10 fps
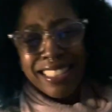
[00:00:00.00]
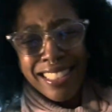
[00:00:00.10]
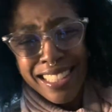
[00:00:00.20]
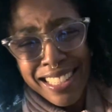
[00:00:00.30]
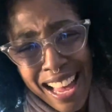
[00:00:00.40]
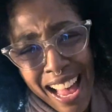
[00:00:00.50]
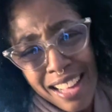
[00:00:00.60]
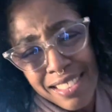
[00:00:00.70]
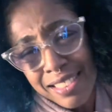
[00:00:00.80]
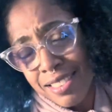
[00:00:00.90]
to
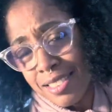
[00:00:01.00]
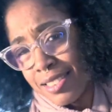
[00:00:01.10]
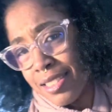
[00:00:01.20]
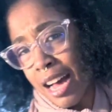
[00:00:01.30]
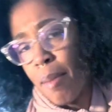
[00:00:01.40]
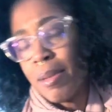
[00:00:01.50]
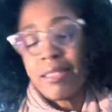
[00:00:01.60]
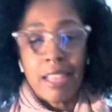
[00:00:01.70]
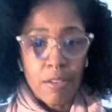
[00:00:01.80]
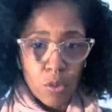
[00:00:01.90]
guess, I'm gonna
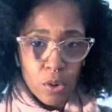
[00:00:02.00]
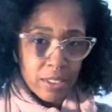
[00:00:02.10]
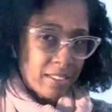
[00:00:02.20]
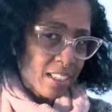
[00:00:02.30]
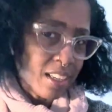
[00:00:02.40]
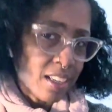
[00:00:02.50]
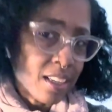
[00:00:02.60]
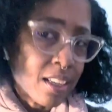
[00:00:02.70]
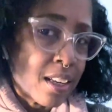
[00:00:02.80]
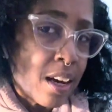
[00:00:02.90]
say 4C,
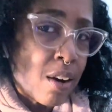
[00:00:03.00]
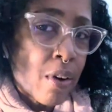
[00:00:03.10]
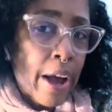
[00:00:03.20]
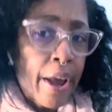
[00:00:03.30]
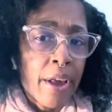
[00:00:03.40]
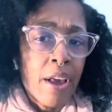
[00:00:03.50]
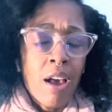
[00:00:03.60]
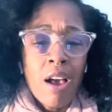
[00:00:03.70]
okay?